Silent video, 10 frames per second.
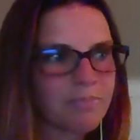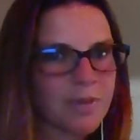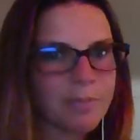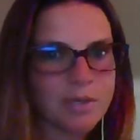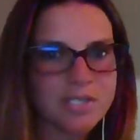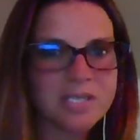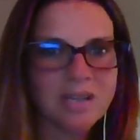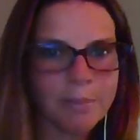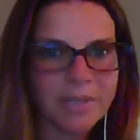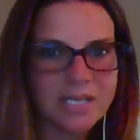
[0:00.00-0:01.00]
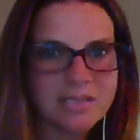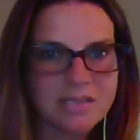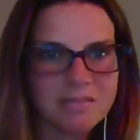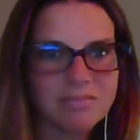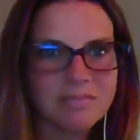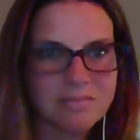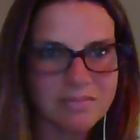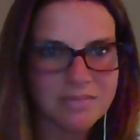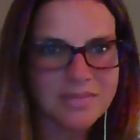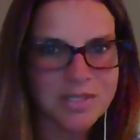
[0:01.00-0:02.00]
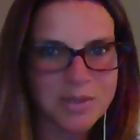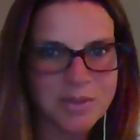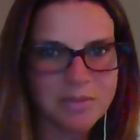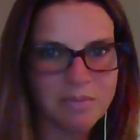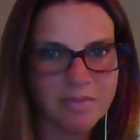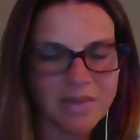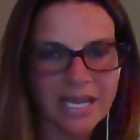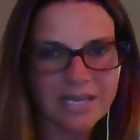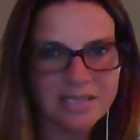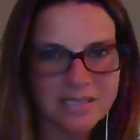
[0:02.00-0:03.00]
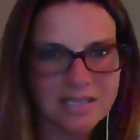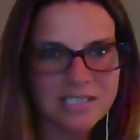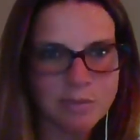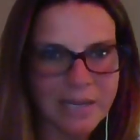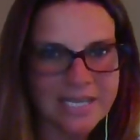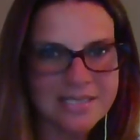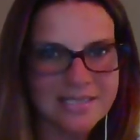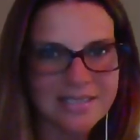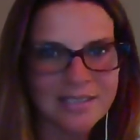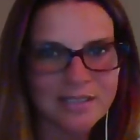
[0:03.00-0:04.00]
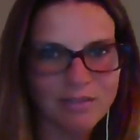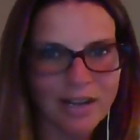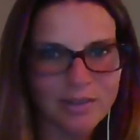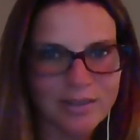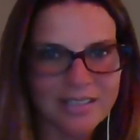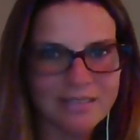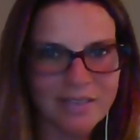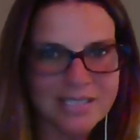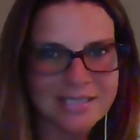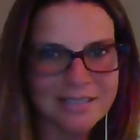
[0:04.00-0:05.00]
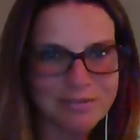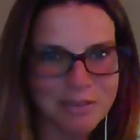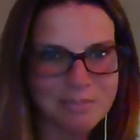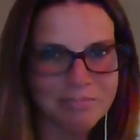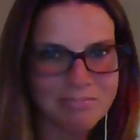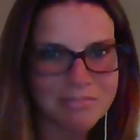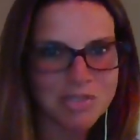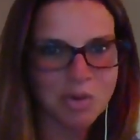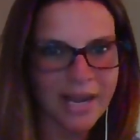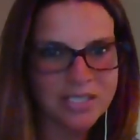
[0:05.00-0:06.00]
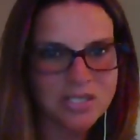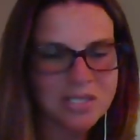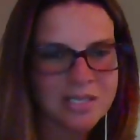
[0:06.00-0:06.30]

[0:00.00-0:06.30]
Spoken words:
purchase companies to get into this space rather than investing from scratch,